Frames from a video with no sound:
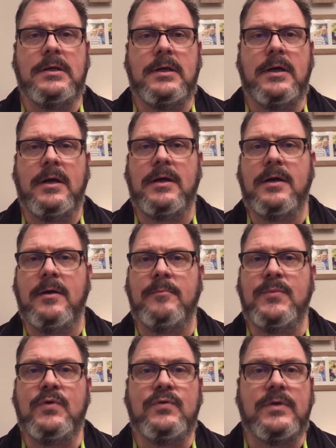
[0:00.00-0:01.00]
a
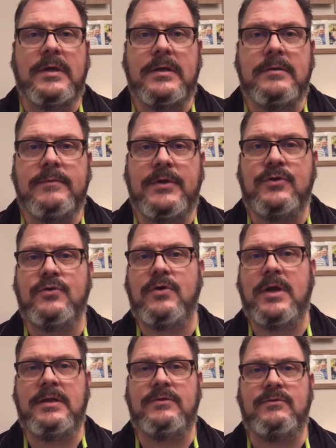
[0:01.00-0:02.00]
music that you're
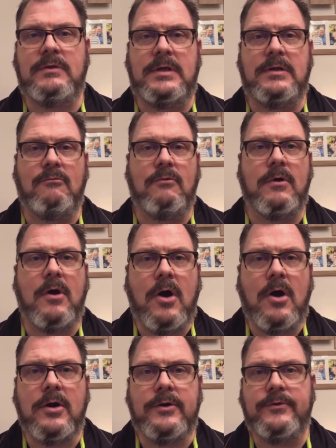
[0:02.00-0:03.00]
trying to sing, or
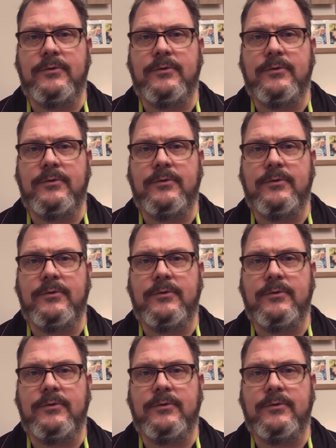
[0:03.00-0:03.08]
art,